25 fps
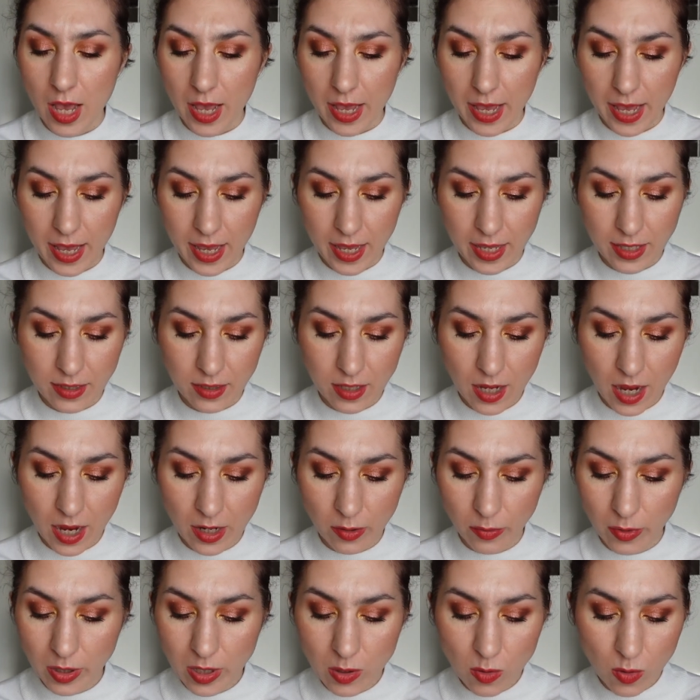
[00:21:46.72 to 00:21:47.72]
and I
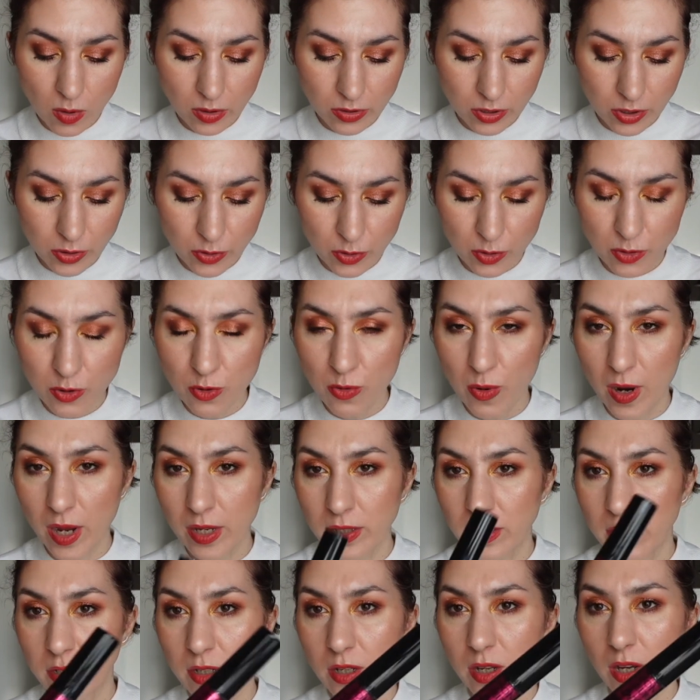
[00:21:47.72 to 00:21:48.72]
really wanted to try
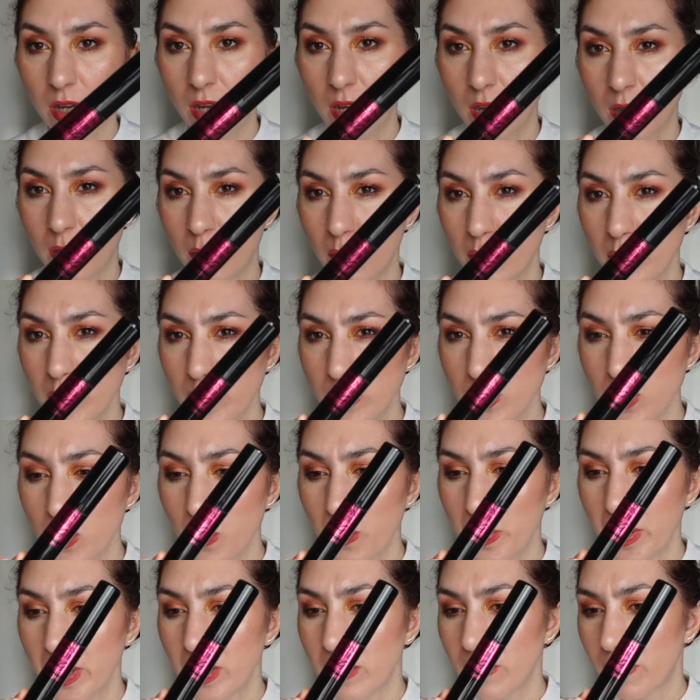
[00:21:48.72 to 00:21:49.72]
the uh, Monsieur
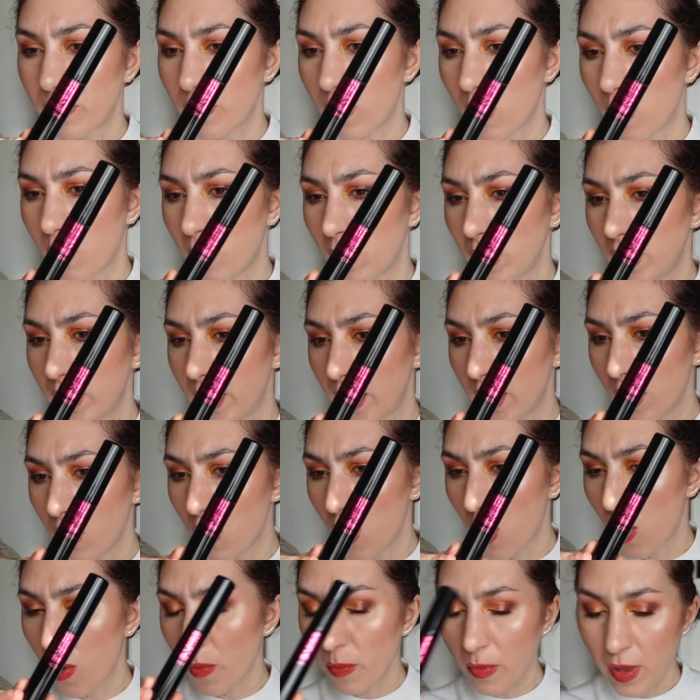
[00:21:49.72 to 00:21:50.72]
Big from
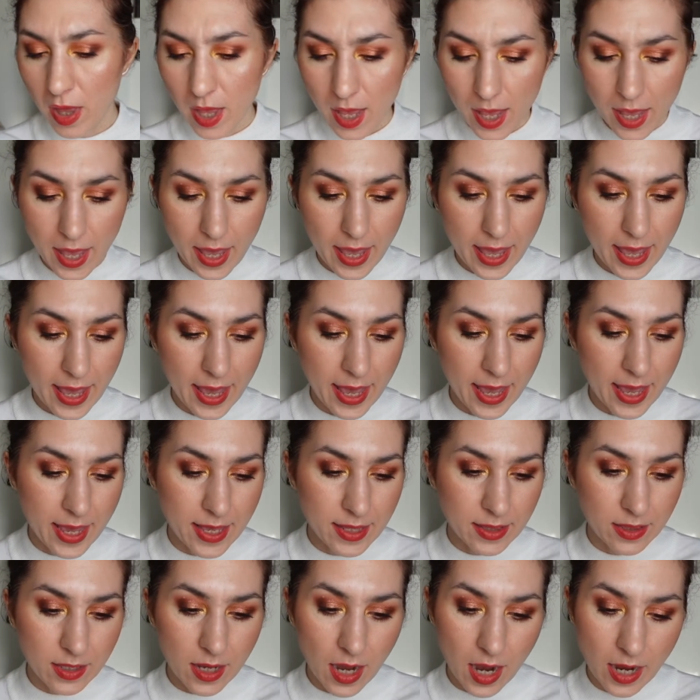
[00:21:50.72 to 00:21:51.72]
Lancome
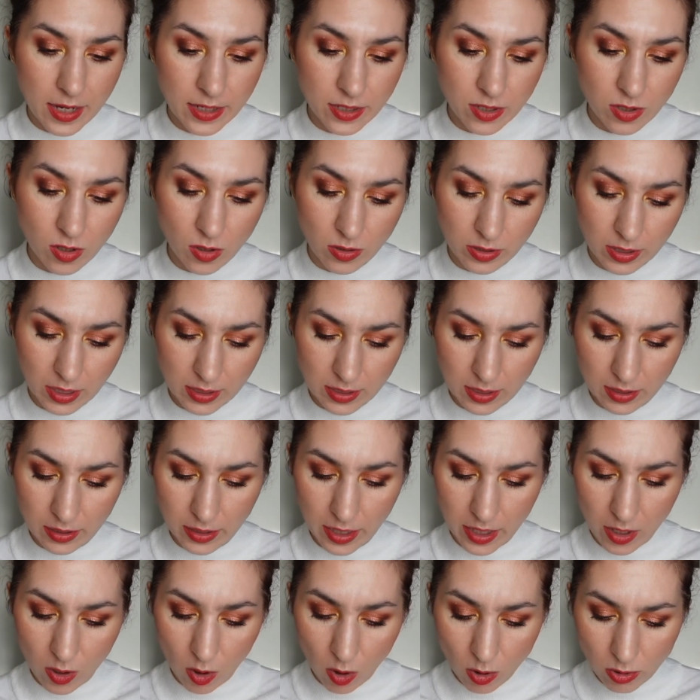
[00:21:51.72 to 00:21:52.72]
and I saw that
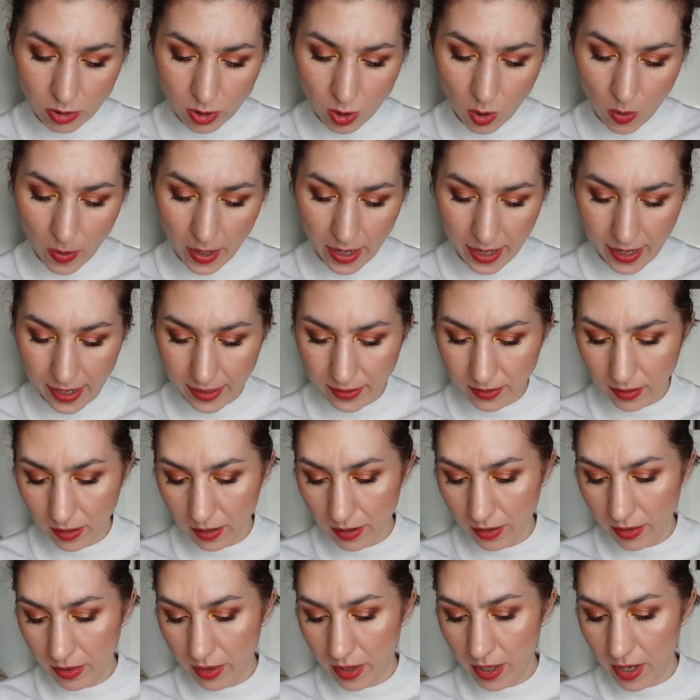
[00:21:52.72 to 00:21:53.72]
they also had
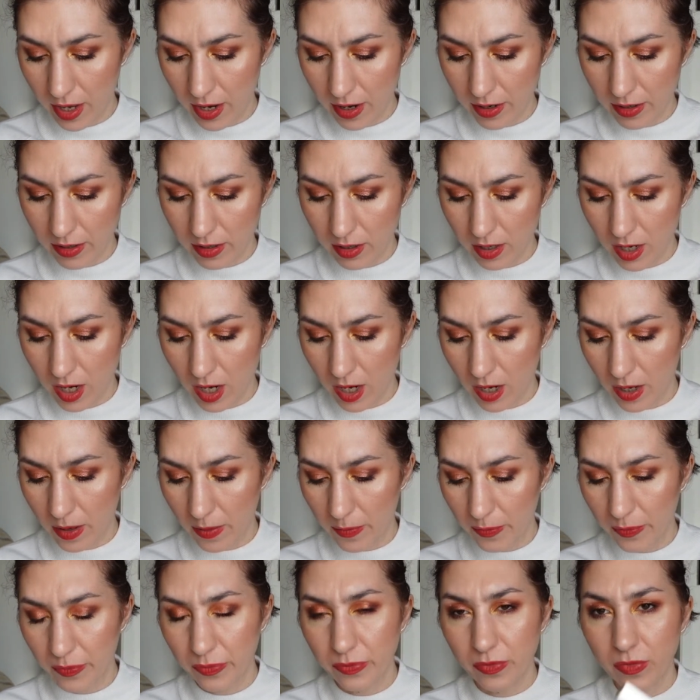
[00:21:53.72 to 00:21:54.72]
their
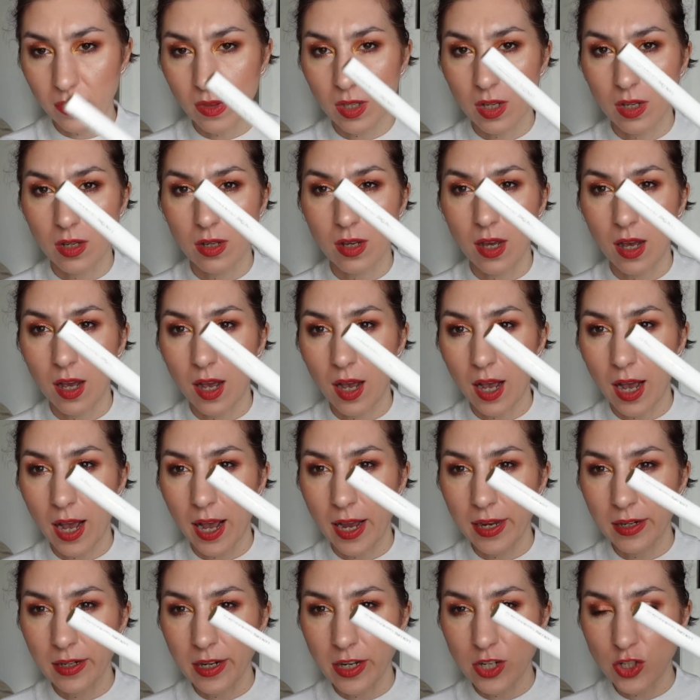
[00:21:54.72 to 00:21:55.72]
um,
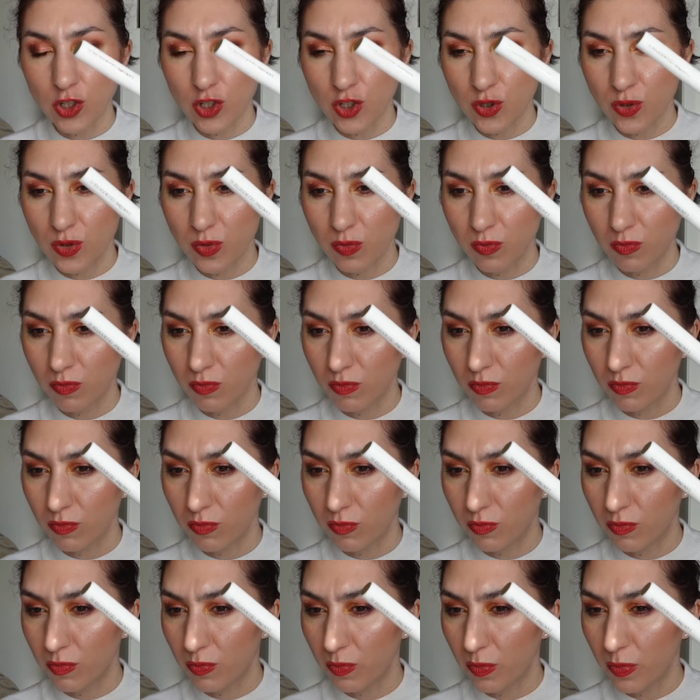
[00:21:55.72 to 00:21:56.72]
eyelash
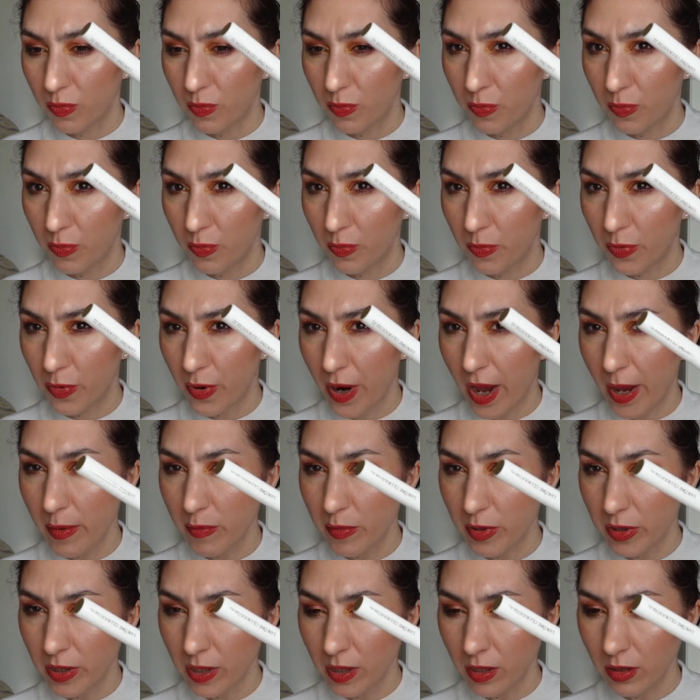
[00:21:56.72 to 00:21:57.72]

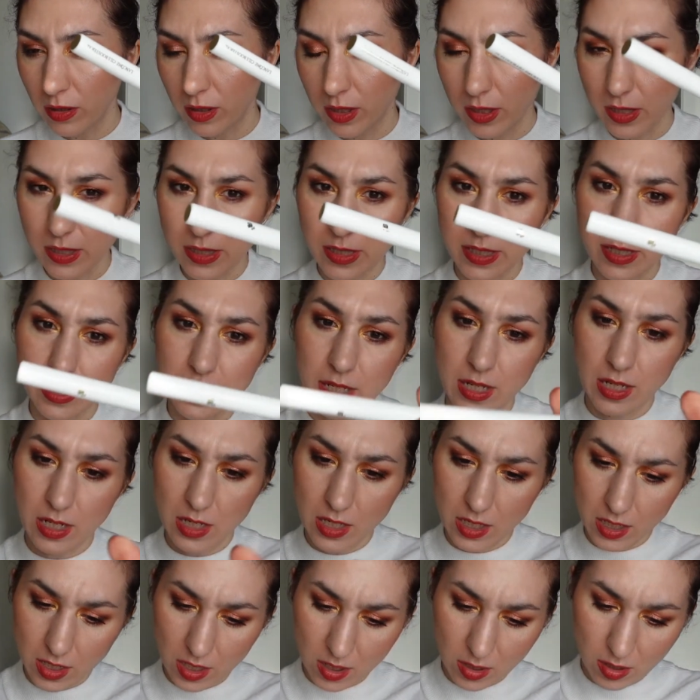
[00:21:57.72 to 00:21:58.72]
primer, the
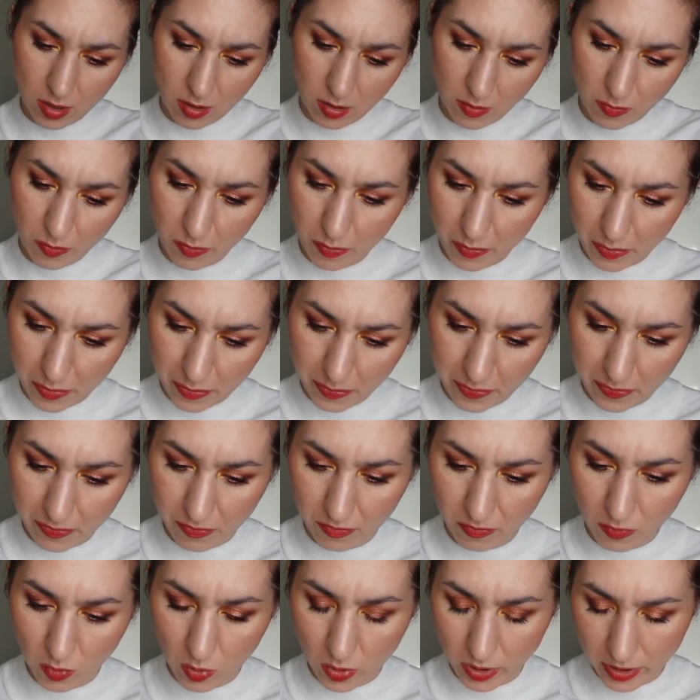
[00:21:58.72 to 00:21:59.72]
Sealy,
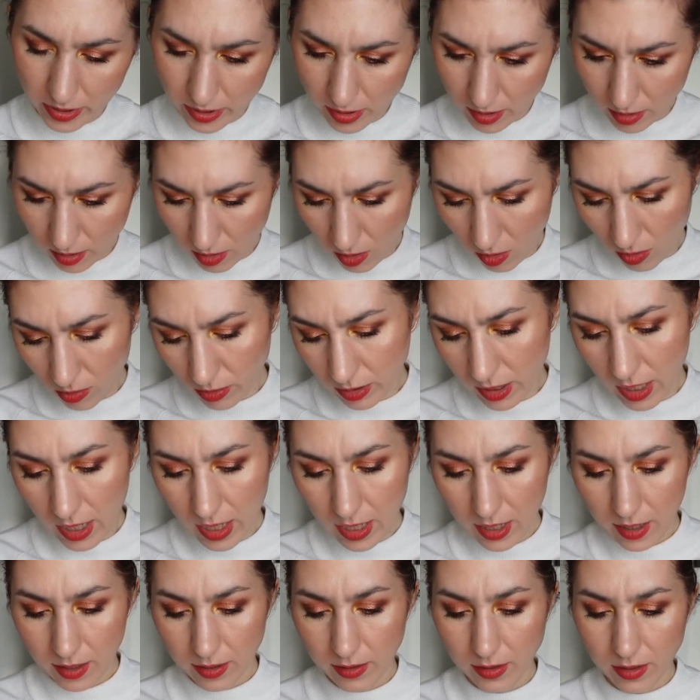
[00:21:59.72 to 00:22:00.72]
what is it called?
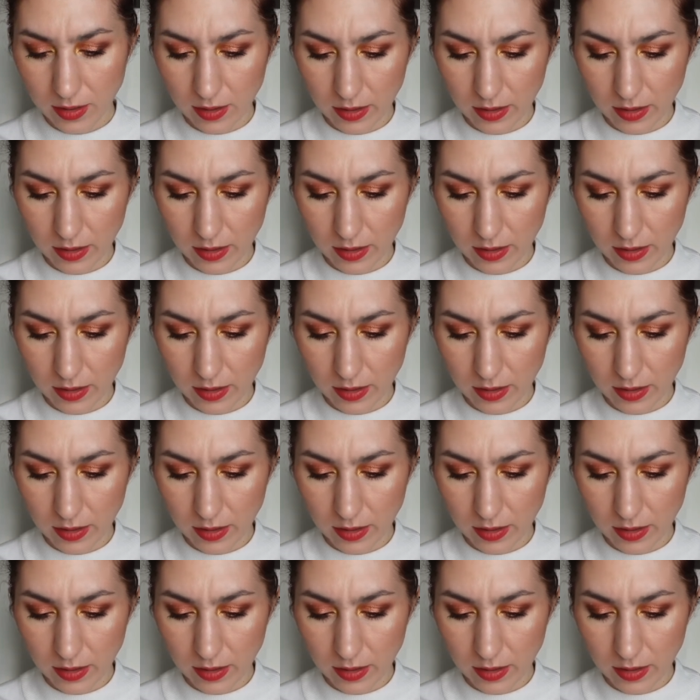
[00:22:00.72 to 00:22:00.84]
The